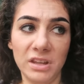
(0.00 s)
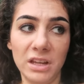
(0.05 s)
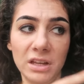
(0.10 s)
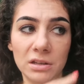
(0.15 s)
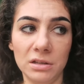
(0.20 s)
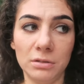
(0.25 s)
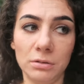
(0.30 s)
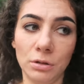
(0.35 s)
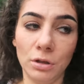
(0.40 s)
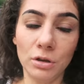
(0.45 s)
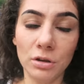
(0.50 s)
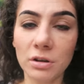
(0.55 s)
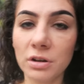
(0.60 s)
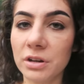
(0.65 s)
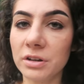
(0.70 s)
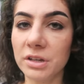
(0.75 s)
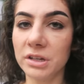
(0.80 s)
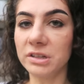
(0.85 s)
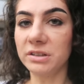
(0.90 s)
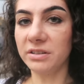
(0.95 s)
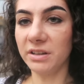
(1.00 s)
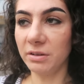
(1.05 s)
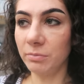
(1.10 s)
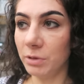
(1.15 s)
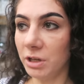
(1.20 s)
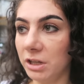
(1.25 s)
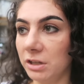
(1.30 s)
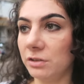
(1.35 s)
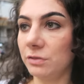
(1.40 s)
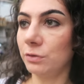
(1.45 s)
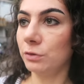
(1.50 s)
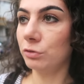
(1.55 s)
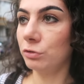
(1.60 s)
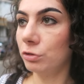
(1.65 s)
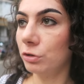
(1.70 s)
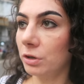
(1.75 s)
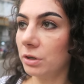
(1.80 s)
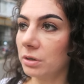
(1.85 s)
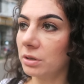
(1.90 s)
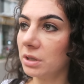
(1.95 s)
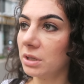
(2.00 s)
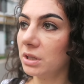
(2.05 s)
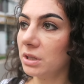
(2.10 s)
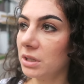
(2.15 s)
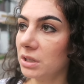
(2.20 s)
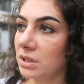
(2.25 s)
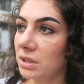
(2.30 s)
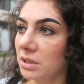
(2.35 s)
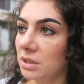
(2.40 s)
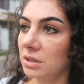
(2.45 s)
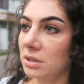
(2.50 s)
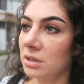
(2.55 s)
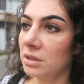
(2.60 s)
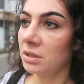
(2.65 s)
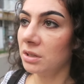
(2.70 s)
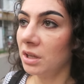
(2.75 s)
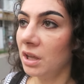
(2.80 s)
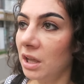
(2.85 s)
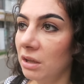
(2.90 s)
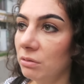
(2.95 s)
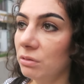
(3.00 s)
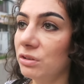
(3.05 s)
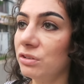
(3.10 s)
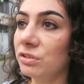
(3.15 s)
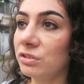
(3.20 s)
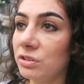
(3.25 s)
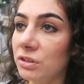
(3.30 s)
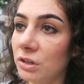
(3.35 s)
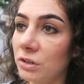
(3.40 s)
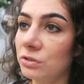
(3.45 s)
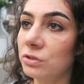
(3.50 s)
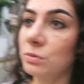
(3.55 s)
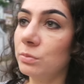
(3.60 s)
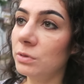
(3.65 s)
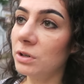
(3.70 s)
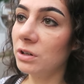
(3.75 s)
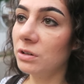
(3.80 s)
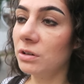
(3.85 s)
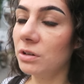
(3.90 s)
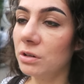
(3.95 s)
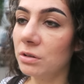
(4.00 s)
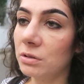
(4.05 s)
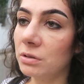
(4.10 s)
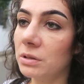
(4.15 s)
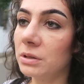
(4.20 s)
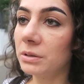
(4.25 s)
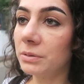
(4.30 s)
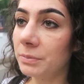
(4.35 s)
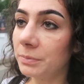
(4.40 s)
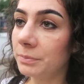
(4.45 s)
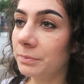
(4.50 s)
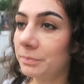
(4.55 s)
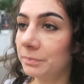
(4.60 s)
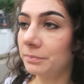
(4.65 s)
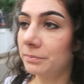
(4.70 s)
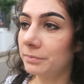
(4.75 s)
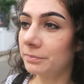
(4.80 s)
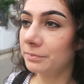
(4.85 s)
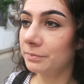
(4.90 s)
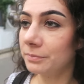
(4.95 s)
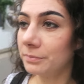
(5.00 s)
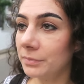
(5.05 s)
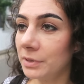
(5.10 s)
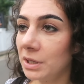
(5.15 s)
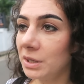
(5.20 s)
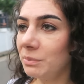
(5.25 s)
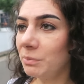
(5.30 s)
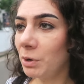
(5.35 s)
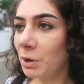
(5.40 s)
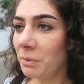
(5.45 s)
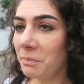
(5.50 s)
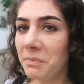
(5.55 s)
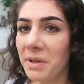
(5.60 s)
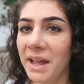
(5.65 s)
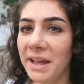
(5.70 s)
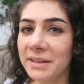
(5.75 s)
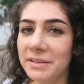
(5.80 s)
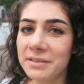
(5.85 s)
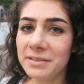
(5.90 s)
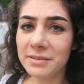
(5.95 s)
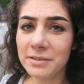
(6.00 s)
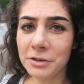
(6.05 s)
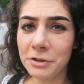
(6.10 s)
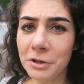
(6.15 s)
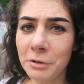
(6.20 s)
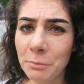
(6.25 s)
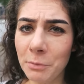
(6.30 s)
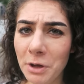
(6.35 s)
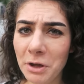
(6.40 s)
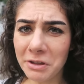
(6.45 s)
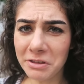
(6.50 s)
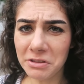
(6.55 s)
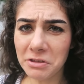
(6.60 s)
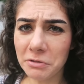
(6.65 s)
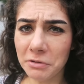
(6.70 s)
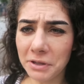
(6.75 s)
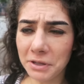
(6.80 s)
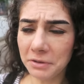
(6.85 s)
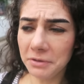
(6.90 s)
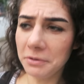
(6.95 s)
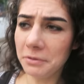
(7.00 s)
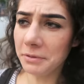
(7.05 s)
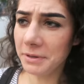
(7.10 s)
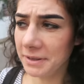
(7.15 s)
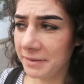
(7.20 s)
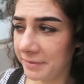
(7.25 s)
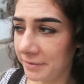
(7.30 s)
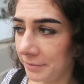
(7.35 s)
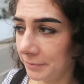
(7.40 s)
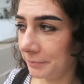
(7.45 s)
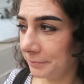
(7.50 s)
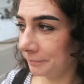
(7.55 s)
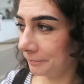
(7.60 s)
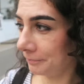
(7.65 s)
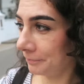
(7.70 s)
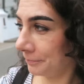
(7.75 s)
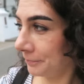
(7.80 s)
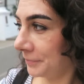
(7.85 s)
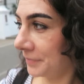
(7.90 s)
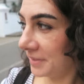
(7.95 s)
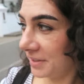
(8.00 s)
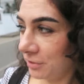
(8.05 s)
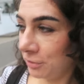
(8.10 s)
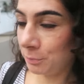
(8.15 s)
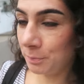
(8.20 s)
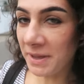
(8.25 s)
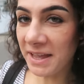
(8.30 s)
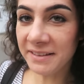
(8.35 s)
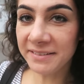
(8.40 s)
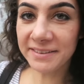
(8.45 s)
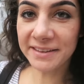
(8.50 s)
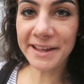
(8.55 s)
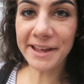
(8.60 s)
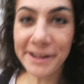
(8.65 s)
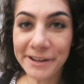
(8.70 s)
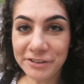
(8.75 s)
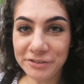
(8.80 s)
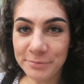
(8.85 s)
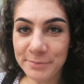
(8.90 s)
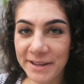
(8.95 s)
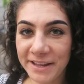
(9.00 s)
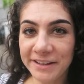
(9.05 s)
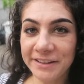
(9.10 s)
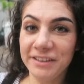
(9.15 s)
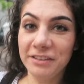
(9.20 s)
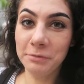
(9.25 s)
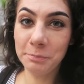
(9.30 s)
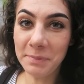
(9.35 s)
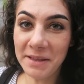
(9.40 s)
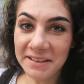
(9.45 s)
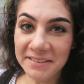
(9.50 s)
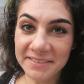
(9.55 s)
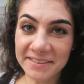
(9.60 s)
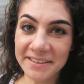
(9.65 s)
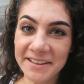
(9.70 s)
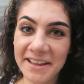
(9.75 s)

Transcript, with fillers: take longer than 10 minutes for sure. I will just go tomorrow. Come on, Banks. Come on, you can do it. Dispense cash, man. Dispense